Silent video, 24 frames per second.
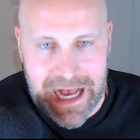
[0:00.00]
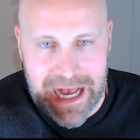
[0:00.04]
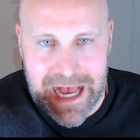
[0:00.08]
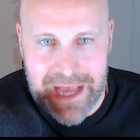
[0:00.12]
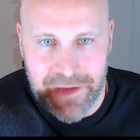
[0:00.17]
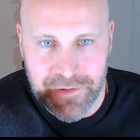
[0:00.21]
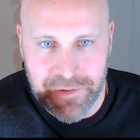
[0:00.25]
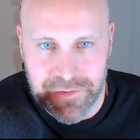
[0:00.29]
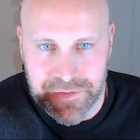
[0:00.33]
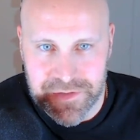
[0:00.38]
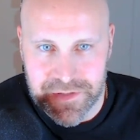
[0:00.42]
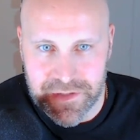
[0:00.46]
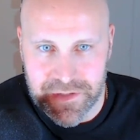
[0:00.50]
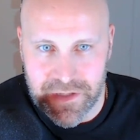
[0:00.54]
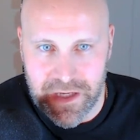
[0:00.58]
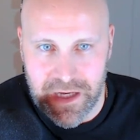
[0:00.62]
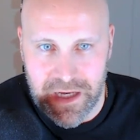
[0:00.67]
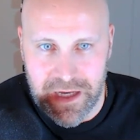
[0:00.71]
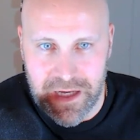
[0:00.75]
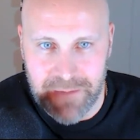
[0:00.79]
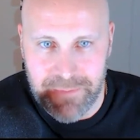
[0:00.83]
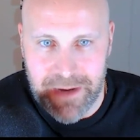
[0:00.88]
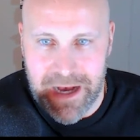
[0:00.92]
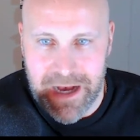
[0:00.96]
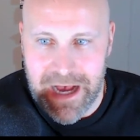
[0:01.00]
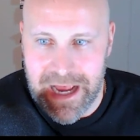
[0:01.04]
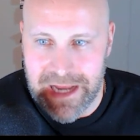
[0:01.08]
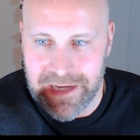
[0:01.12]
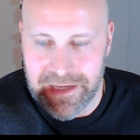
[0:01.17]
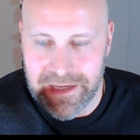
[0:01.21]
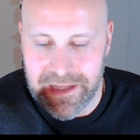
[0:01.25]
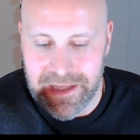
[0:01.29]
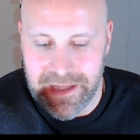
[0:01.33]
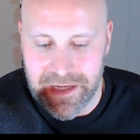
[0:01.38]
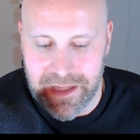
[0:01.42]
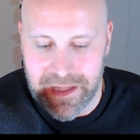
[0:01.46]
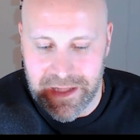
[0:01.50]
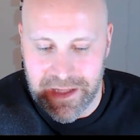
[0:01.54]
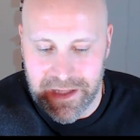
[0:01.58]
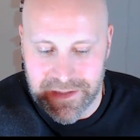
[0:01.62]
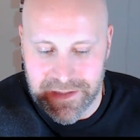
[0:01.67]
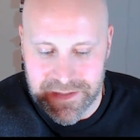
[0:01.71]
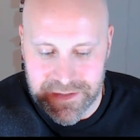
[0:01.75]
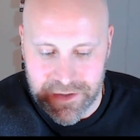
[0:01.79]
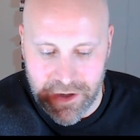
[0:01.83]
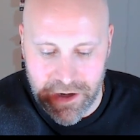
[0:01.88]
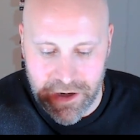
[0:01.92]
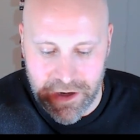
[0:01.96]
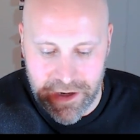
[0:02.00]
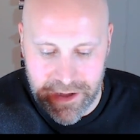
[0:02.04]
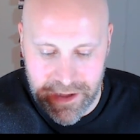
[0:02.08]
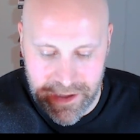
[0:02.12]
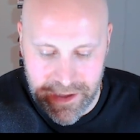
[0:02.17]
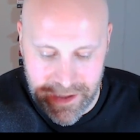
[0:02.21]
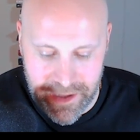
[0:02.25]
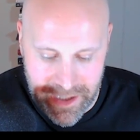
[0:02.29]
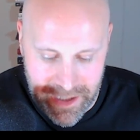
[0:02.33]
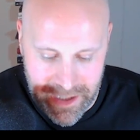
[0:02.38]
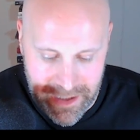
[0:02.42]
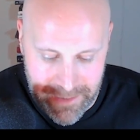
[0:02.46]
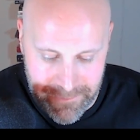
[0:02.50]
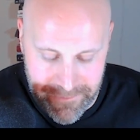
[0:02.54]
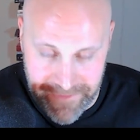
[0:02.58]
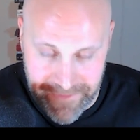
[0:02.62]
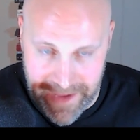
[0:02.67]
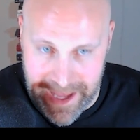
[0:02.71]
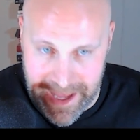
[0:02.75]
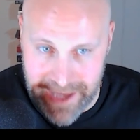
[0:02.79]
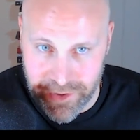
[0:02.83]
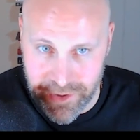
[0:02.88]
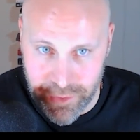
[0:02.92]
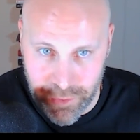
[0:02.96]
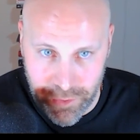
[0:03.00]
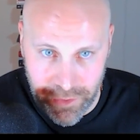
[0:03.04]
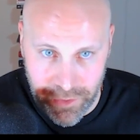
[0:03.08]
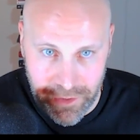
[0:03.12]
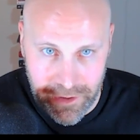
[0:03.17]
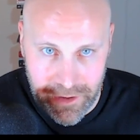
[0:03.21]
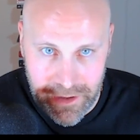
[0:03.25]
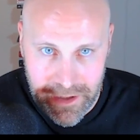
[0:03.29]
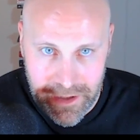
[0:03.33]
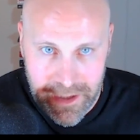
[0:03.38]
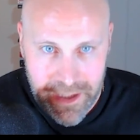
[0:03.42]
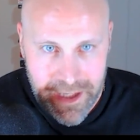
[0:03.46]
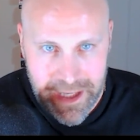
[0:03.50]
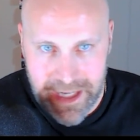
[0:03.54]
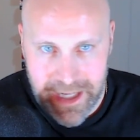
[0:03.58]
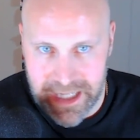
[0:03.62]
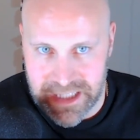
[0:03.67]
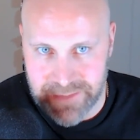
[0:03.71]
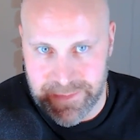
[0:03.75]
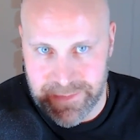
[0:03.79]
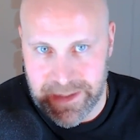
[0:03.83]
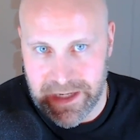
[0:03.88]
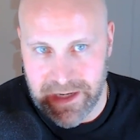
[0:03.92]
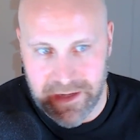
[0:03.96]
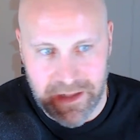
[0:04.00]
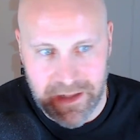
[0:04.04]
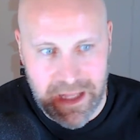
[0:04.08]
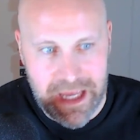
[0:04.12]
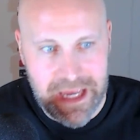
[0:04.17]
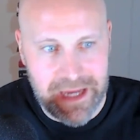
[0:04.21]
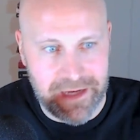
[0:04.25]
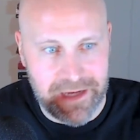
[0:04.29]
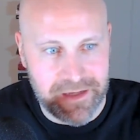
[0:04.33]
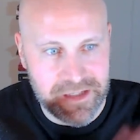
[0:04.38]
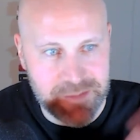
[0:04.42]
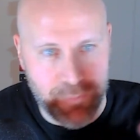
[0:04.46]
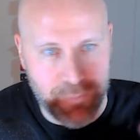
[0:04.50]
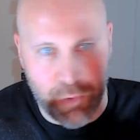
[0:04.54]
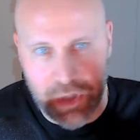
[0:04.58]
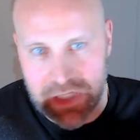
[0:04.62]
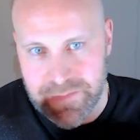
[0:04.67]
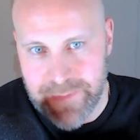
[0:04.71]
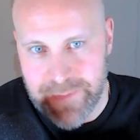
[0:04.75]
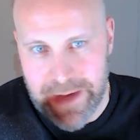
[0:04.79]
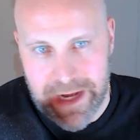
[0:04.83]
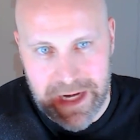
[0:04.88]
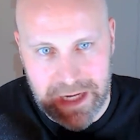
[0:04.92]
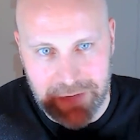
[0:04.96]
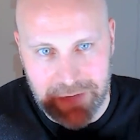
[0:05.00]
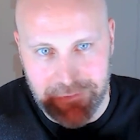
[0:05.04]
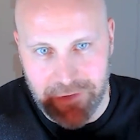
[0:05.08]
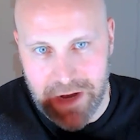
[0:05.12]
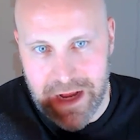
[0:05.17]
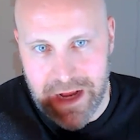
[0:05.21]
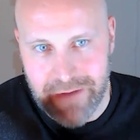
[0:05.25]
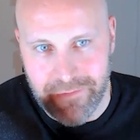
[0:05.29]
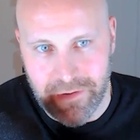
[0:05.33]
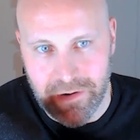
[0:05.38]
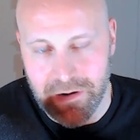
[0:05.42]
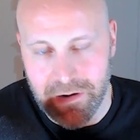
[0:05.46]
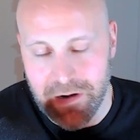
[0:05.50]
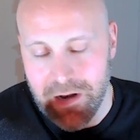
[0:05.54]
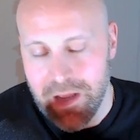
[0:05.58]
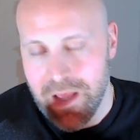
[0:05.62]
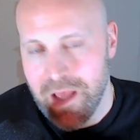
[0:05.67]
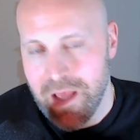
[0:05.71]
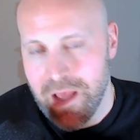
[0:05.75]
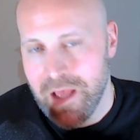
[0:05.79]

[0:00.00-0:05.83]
guy who's behind it started FanDuel and has been in like sports betting forever.